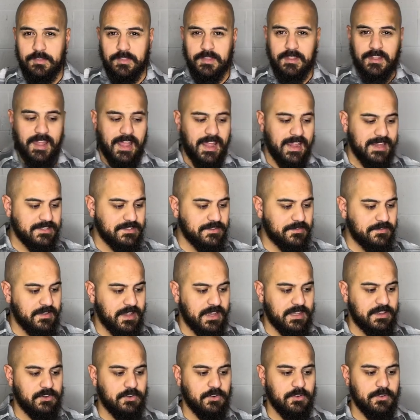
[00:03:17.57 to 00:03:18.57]
the lines of
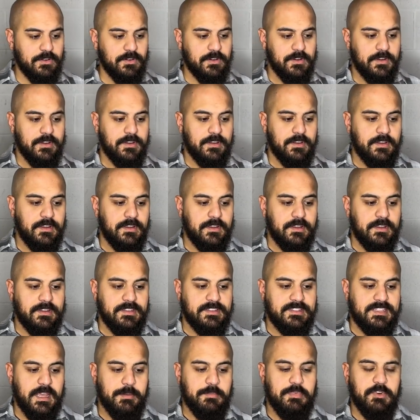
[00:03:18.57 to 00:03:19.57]
like your
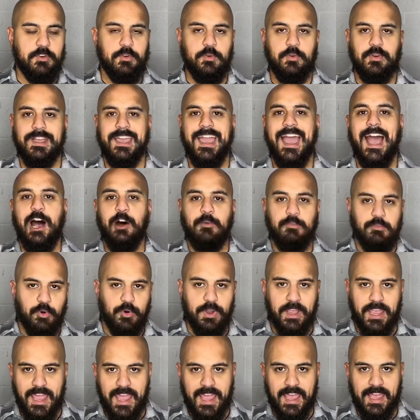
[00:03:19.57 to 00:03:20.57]
typical
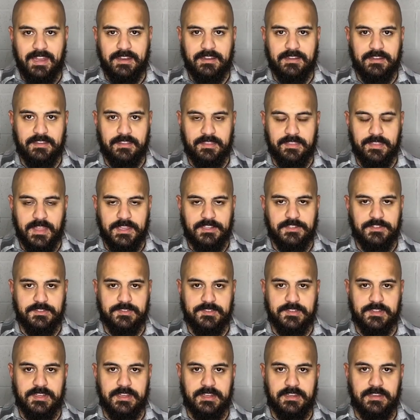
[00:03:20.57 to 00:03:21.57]
cowboy hat that you
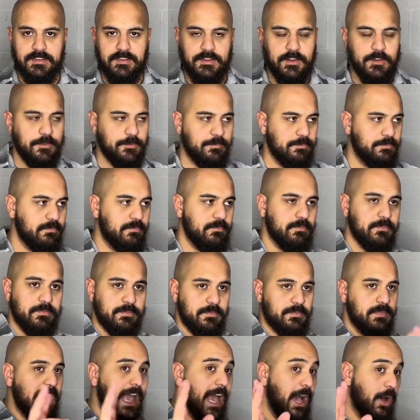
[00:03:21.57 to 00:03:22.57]
see, you know,
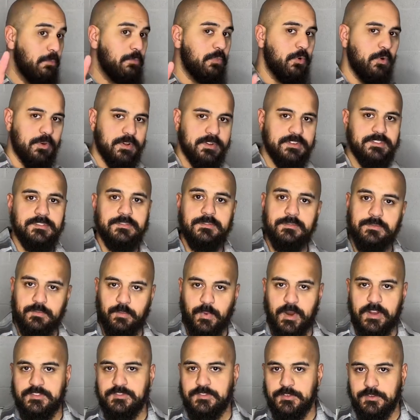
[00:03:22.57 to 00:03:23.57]
cowboys,
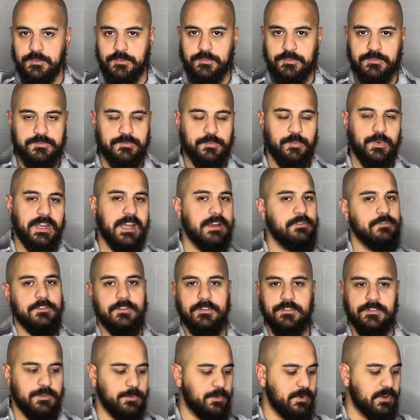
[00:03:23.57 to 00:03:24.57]
Westerners,
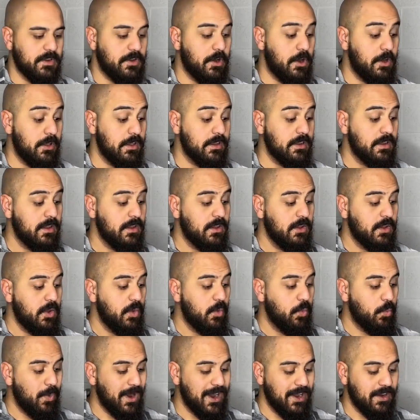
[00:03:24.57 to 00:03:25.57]
whatever you want to call it,
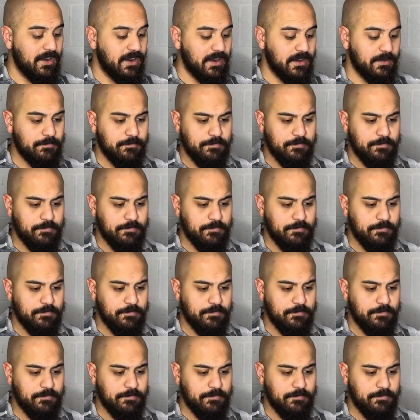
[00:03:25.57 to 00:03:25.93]
wearing.